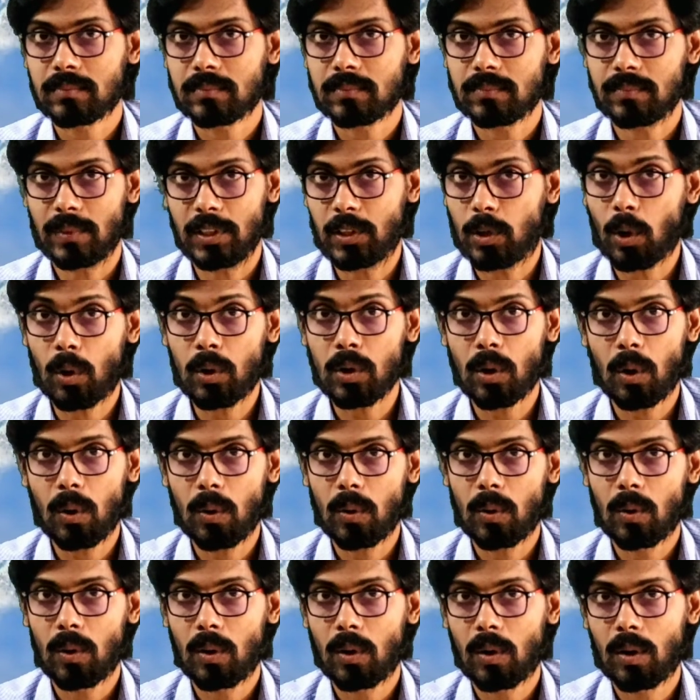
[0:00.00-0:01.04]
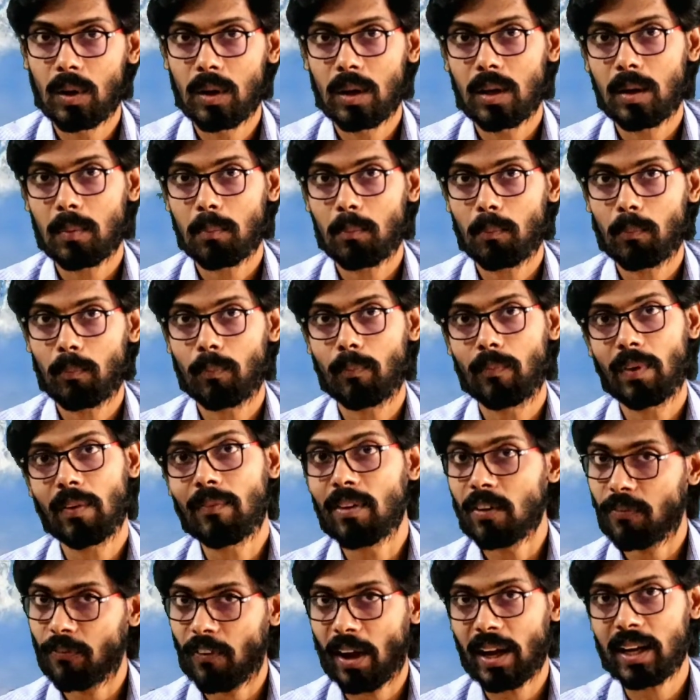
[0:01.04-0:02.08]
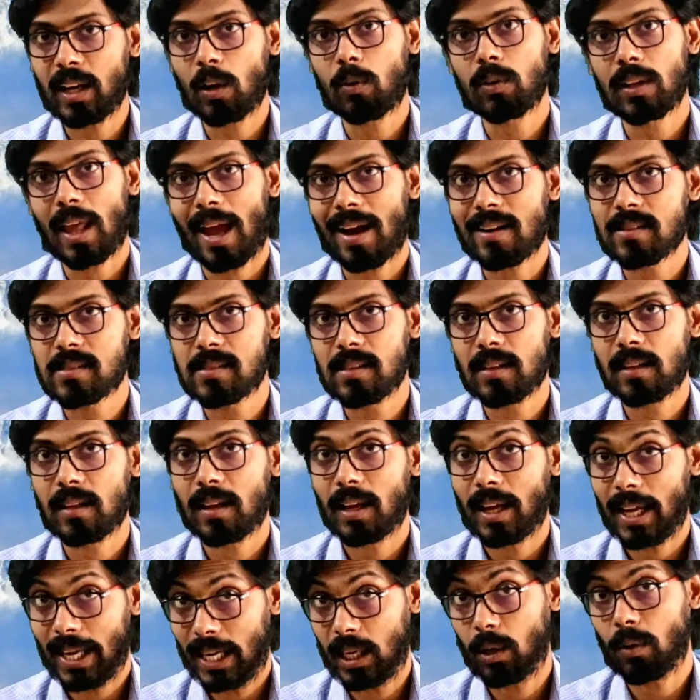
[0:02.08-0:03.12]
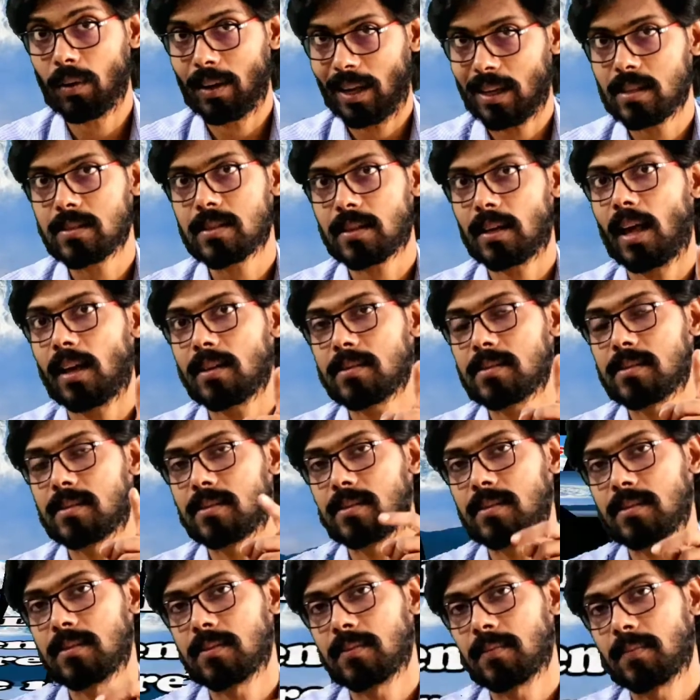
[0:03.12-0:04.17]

We don't know. We will find out the answer in our next class.